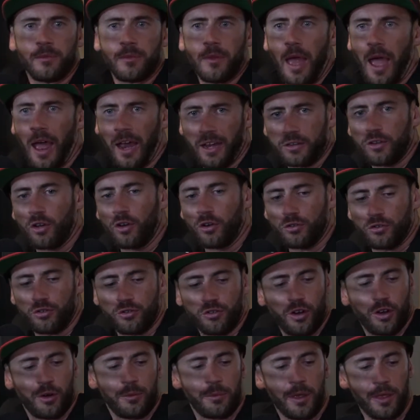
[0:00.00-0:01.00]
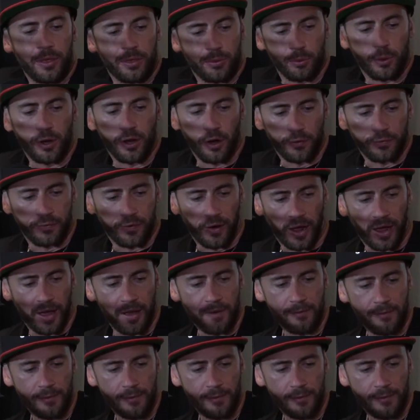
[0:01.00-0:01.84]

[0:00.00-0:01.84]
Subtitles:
at Coach Jeremy 305.